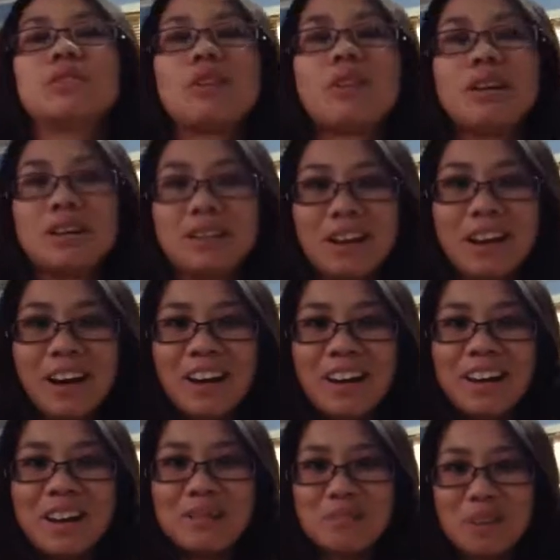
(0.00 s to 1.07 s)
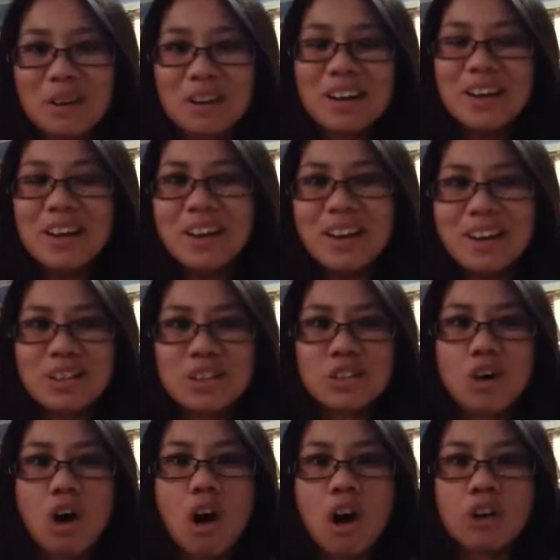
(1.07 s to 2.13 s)
Sorry. I'm wrong. It's
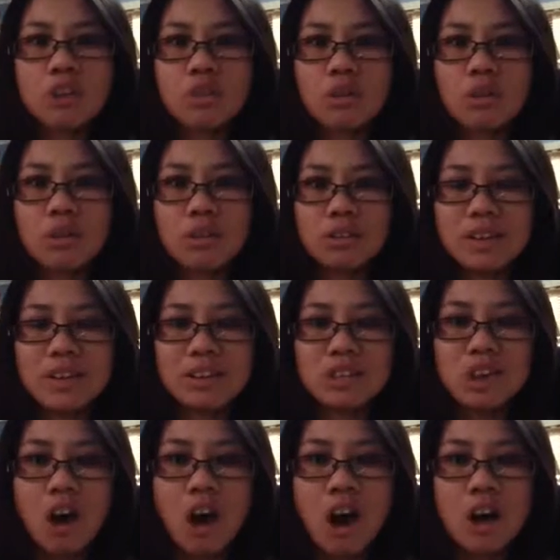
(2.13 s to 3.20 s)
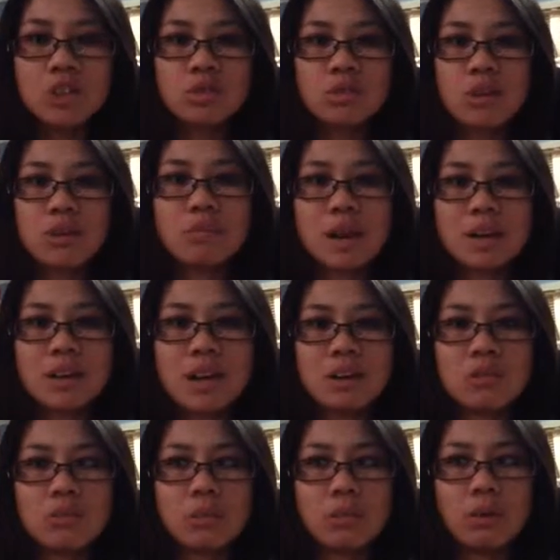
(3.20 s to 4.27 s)
the Hyaluron. Yes, Hyaluron by
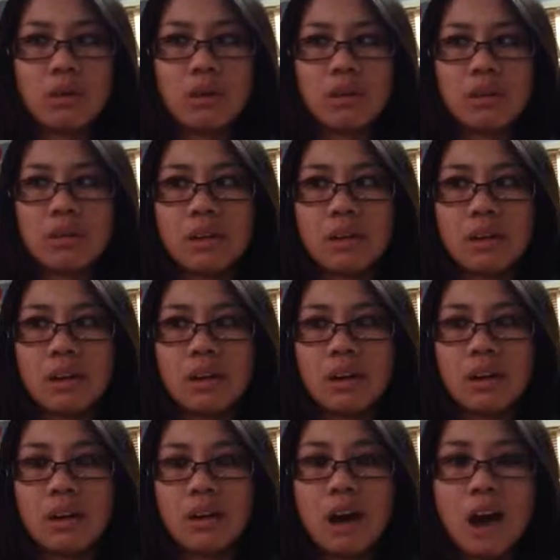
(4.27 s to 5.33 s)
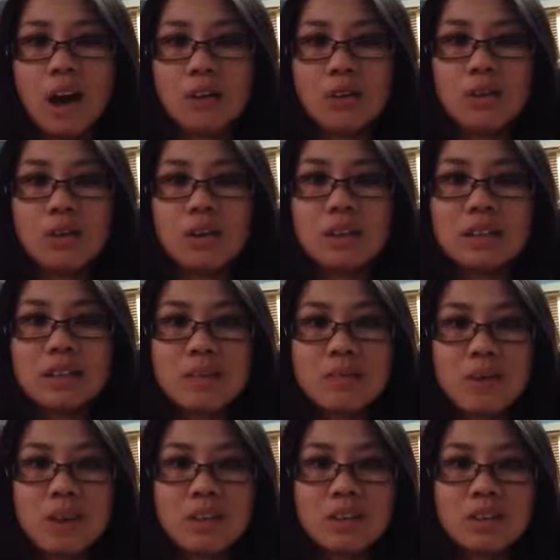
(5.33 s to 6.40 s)
Nano Blur, I think. I don't know. It's that
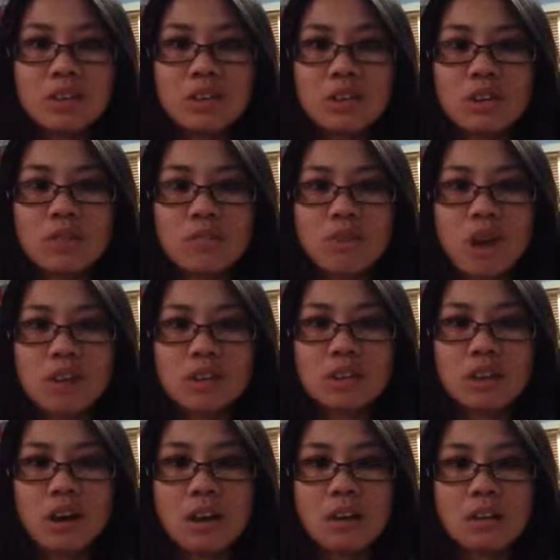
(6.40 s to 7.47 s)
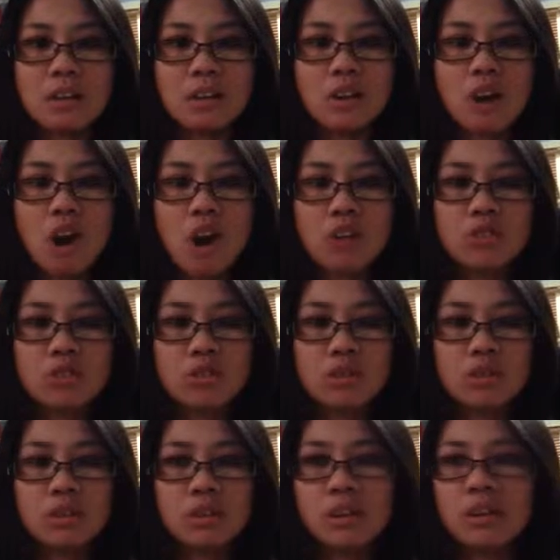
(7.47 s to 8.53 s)
brand they stock in Priceline.
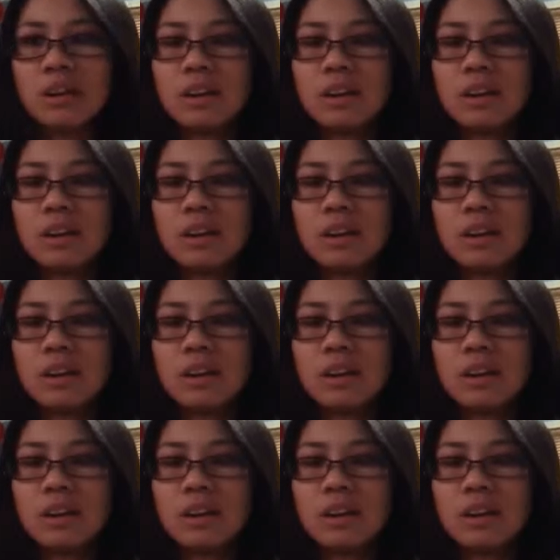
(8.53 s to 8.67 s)
Hyaluron.